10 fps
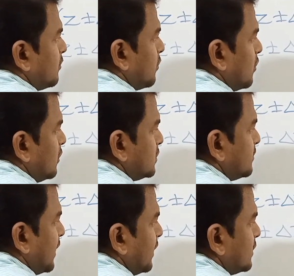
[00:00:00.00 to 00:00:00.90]
plus
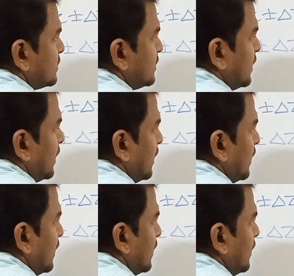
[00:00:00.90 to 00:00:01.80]
minus del
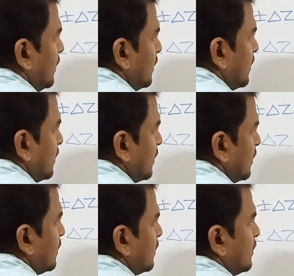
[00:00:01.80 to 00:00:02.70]
a
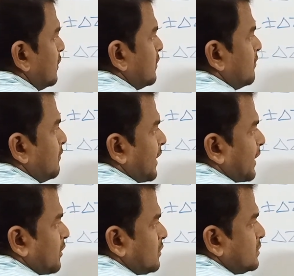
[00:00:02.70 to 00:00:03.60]

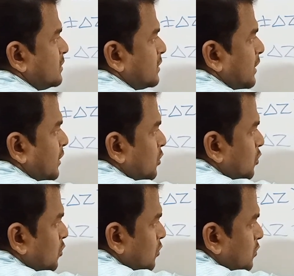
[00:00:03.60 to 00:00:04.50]
minus
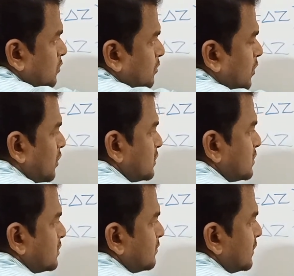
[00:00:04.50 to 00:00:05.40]
into
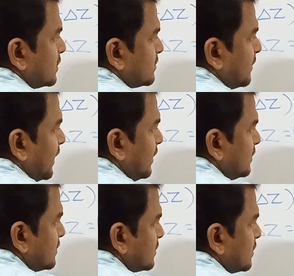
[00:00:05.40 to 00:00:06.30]
plus means
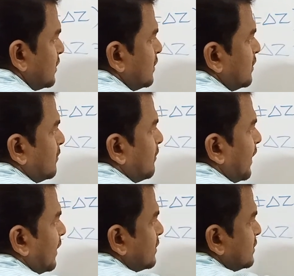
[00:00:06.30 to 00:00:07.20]
minus,
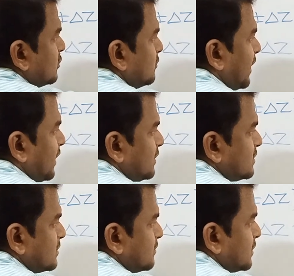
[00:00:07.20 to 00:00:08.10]
minus into
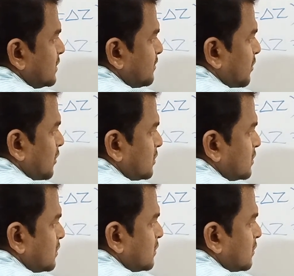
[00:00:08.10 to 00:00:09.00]
minus means
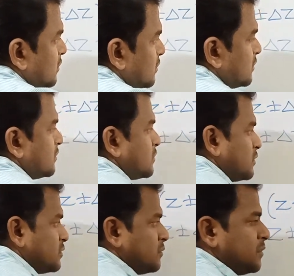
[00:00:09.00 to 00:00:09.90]
plus. So
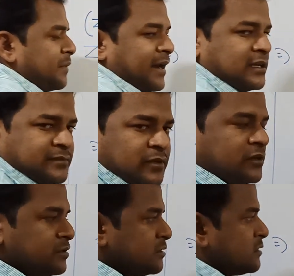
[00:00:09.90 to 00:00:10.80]
this will be minus
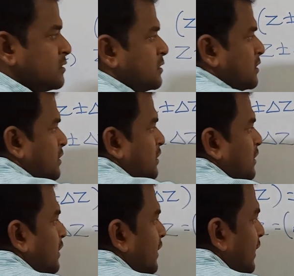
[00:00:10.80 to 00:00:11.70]
plus
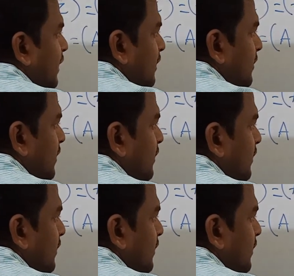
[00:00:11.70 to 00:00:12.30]
del b.